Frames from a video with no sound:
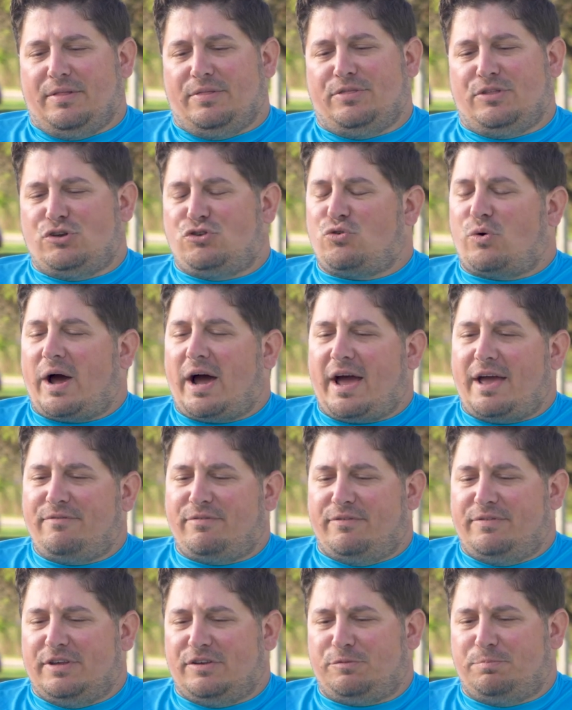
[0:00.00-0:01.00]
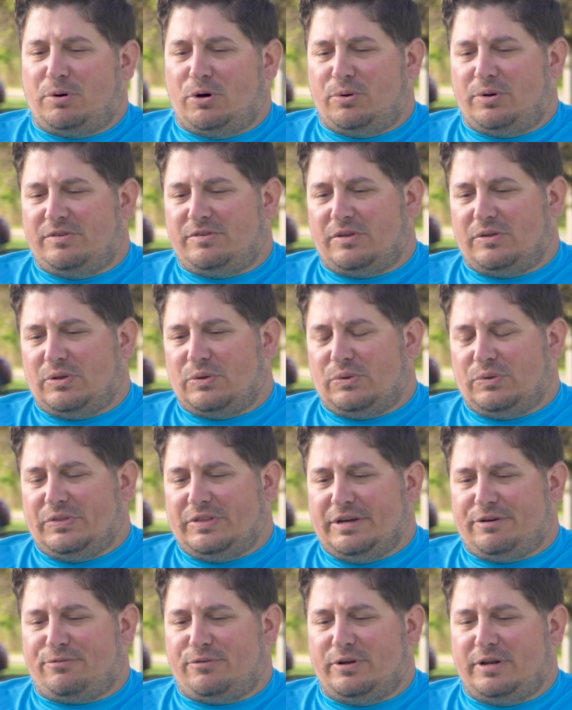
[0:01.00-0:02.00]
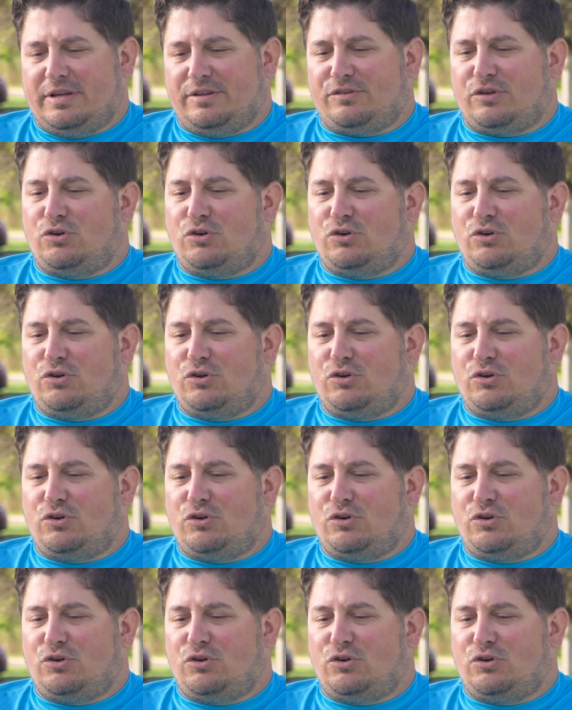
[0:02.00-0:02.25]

The drive of this boat is a little different. It's